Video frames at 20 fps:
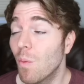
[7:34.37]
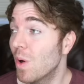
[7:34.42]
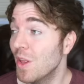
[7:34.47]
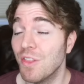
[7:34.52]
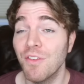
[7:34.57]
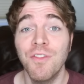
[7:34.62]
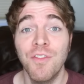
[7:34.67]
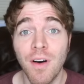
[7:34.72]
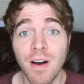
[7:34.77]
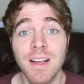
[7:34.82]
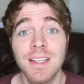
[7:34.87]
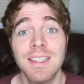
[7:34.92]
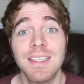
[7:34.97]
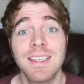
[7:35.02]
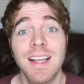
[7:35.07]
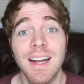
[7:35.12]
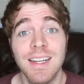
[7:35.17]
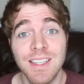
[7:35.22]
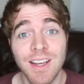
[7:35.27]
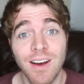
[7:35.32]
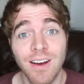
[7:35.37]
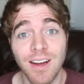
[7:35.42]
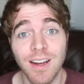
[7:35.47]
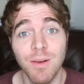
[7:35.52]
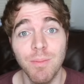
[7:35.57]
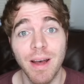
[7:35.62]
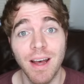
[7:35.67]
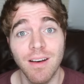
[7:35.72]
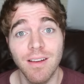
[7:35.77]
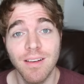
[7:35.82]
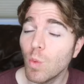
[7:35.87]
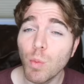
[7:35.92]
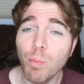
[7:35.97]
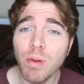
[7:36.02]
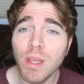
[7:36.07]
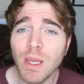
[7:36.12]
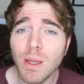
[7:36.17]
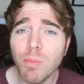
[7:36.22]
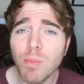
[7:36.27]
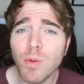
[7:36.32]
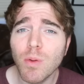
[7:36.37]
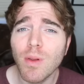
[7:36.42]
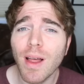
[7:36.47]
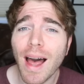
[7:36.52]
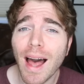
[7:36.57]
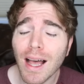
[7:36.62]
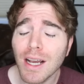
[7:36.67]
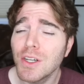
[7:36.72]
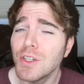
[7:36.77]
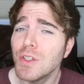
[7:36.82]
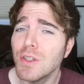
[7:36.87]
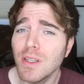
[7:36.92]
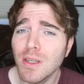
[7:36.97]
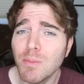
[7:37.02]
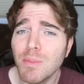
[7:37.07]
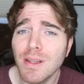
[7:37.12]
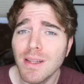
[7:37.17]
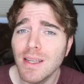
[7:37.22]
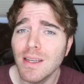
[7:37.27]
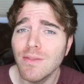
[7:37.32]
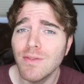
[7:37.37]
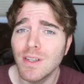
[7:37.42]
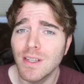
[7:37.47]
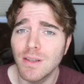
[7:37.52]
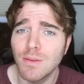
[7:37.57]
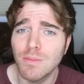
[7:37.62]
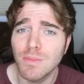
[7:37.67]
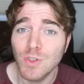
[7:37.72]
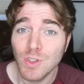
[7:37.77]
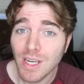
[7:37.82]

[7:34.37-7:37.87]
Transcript: What the fuck is this guy talking about? Well, people actually believed him.